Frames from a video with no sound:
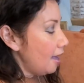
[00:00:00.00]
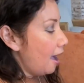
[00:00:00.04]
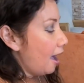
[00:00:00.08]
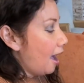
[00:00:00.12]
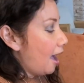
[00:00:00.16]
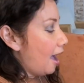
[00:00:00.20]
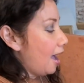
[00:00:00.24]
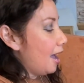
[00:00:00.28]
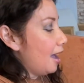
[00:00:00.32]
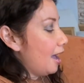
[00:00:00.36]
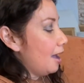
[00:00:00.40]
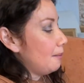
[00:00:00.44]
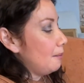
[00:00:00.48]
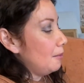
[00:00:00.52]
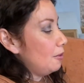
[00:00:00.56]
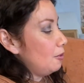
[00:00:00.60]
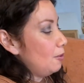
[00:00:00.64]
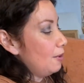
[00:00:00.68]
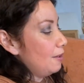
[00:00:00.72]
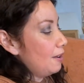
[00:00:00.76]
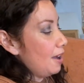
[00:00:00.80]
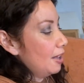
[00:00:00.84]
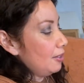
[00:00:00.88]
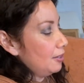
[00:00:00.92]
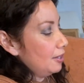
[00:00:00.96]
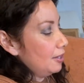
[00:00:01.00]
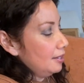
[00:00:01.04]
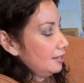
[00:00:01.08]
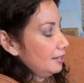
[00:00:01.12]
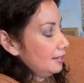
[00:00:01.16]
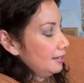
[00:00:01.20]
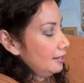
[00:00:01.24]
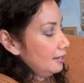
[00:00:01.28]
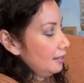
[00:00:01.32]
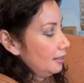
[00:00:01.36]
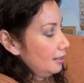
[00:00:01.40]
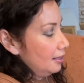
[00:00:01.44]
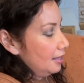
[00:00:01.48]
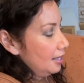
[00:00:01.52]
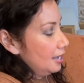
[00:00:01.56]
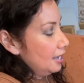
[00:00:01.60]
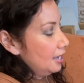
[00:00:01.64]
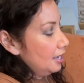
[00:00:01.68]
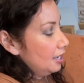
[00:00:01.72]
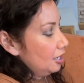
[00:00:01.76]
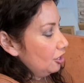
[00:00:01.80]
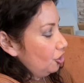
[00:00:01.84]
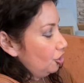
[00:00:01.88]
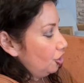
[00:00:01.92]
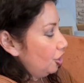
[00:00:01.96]
We got
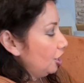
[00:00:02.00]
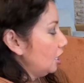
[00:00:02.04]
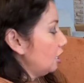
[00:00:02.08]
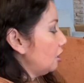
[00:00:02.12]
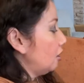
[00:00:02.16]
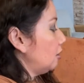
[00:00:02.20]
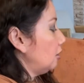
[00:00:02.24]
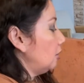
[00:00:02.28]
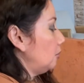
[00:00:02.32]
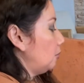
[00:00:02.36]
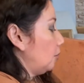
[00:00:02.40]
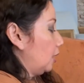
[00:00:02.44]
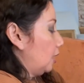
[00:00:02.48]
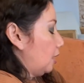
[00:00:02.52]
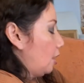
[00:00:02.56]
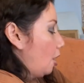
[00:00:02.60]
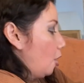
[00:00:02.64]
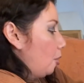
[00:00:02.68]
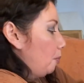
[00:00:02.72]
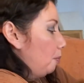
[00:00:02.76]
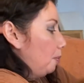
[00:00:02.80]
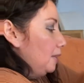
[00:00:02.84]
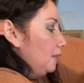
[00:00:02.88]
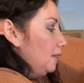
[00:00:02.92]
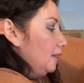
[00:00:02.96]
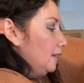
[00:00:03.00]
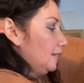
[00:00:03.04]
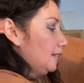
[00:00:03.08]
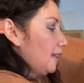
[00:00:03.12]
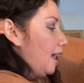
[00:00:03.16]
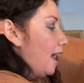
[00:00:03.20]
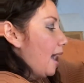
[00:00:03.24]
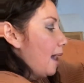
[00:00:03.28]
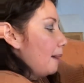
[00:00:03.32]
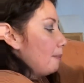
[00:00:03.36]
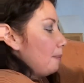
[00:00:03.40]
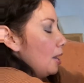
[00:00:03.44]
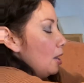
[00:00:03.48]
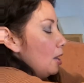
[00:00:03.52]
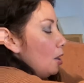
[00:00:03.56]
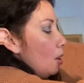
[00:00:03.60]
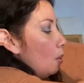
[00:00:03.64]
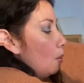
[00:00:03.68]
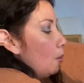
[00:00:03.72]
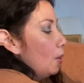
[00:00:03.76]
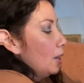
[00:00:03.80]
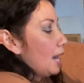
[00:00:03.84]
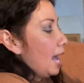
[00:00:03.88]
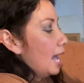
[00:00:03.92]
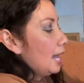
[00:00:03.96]
the shield. We're gonna open this up.
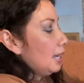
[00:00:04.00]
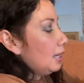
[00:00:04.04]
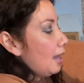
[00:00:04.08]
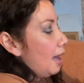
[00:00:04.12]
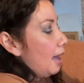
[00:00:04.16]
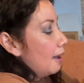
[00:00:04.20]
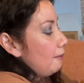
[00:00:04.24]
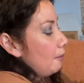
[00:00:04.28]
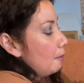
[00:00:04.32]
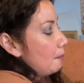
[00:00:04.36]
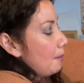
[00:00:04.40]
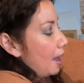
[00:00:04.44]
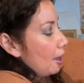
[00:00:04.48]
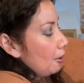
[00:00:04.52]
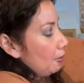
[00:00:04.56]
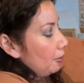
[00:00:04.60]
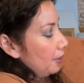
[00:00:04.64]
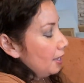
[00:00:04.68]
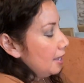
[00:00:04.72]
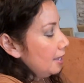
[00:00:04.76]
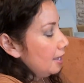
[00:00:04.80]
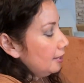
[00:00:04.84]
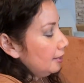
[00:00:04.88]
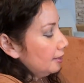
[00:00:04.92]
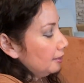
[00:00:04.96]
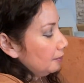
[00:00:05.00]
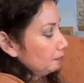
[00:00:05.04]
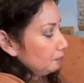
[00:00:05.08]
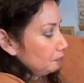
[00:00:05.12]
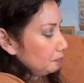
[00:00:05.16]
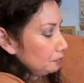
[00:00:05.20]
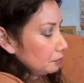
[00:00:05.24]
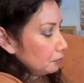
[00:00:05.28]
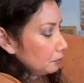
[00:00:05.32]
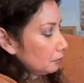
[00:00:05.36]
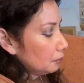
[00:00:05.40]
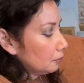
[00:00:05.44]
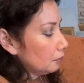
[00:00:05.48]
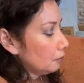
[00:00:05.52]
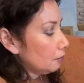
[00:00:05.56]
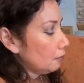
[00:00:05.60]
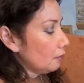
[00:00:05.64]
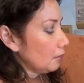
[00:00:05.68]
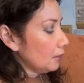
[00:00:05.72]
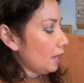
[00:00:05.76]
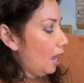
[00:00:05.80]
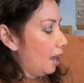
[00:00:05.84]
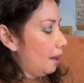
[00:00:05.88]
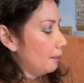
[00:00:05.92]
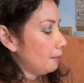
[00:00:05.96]
What I love about this
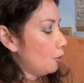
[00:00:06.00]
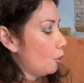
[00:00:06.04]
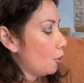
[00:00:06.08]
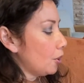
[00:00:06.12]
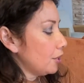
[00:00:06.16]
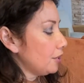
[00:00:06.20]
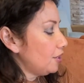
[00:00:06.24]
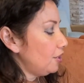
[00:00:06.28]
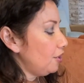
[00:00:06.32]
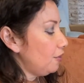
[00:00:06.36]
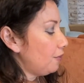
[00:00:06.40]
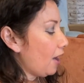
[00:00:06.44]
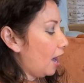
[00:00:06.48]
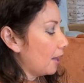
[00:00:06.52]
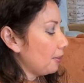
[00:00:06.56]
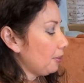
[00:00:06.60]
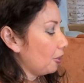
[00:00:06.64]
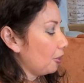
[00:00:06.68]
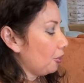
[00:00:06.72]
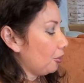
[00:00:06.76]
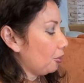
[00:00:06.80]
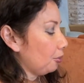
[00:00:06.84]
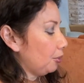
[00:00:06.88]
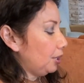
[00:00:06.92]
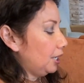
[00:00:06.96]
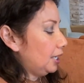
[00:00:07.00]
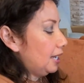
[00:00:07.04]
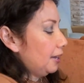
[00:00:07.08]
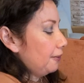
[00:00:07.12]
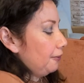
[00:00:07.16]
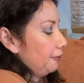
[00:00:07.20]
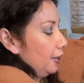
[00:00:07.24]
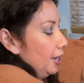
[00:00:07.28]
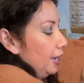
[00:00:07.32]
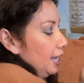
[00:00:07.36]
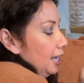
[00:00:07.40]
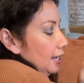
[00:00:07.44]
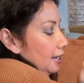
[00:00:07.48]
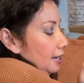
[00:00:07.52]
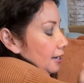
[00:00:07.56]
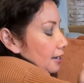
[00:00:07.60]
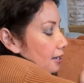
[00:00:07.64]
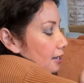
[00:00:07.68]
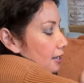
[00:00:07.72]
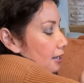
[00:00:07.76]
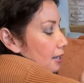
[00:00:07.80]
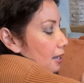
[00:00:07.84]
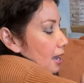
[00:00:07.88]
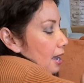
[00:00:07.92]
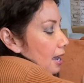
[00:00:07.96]
Of course, you've got the three different
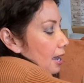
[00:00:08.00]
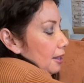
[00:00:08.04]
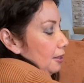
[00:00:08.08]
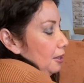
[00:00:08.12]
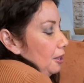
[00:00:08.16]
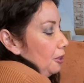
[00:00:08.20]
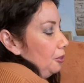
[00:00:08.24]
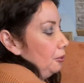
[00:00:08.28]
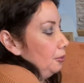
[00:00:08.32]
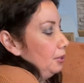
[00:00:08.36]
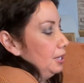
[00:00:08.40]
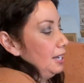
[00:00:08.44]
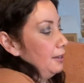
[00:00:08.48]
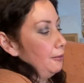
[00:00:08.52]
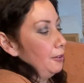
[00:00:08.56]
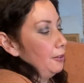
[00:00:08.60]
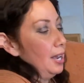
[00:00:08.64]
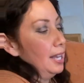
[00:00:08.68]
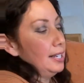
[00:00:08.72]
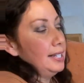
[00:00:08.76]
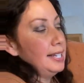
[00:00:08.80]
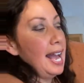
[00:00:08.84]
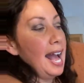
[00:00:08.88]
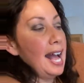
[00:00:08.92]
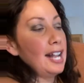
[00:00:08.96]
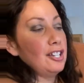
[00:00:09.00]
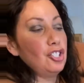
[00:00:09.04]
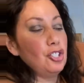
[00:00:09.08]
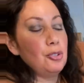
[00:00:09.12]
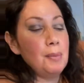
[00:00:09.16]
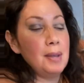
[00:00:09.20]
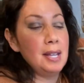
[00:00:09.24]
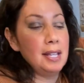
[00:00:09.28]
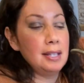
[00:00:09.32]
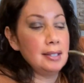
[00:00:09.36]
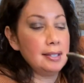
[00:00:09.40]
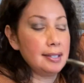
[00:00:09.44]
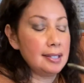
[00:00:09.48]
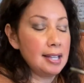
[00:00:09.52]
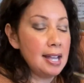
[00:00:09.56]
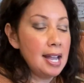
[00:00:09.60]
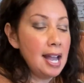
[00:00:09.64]
attachments.